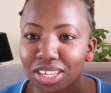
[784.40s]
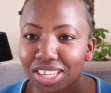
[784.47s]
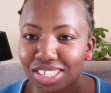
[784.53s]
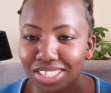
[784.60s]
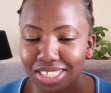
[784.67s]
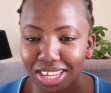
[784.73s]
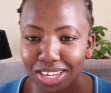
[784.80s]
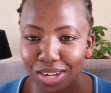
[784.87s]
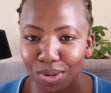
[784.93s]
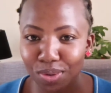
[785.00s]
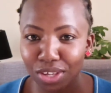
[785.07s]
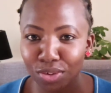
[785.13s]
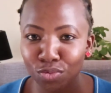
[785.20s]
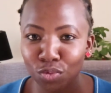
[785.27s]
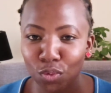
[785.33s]
can start
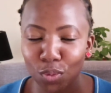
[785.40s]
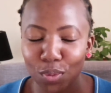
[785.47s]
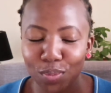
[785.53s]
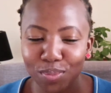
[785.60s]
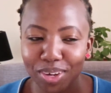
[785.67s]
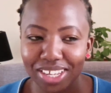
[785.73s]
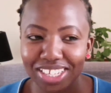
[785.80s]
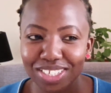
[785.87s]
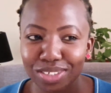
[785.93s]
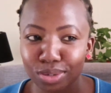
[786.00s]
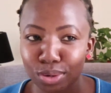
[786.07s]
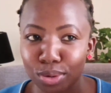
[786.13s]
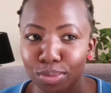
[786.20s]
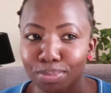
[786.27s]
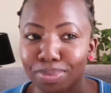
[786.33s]
looking for my
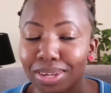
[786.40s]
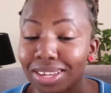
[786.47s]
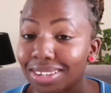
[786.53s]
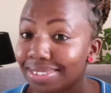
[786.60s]
job.